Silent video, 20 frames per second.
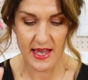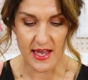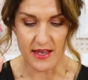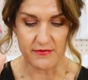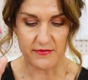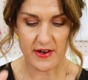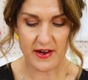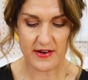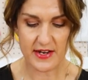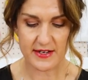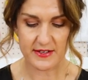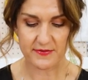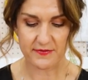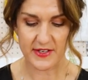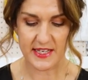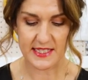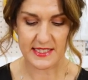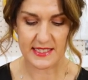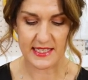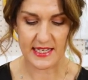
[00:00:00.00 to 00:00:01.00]
a very
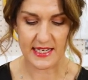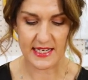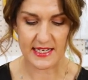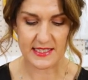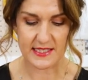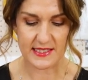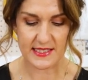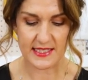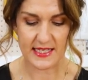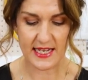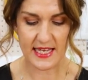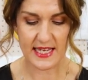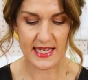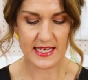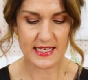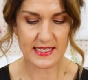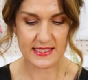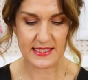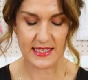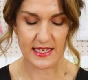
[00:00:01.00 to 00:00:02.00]
fitted
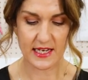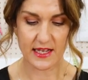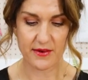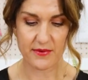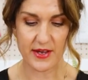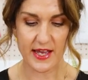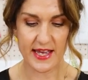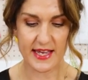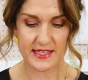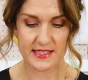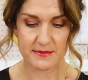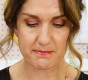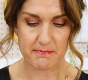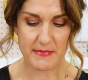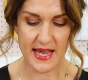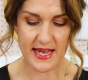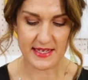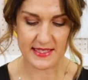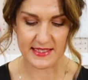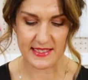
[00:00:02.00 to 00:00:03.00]
sleek silhouette,
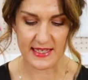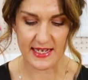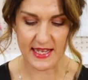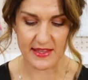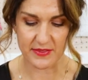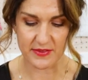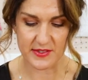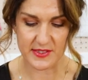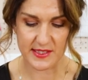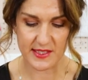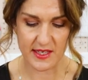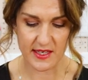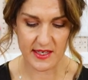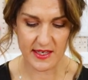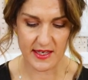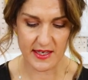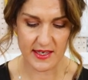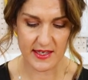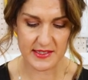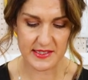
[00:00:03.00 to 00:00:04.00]
maxi length
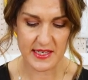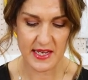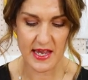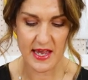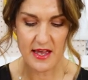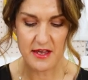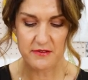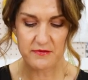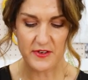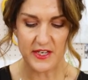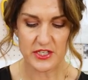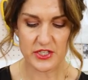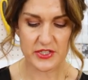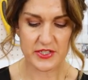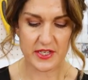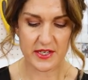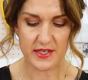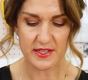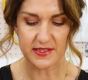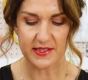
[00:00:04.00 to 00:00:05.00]
skirt, fish
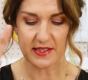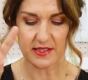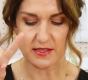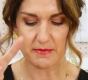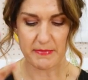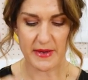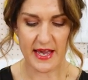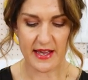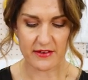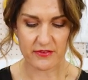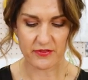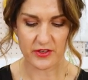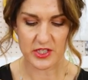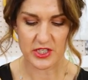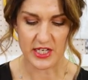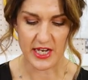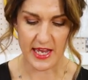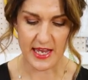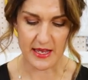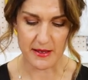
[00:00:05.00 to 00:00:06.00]
darts at the back for
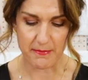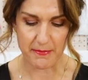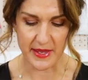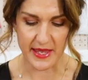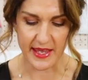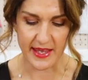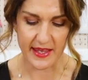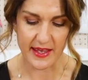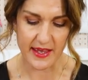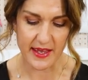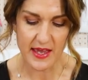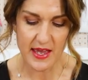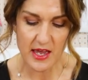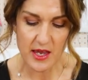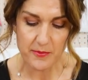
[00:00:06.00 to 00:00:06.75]
shaping,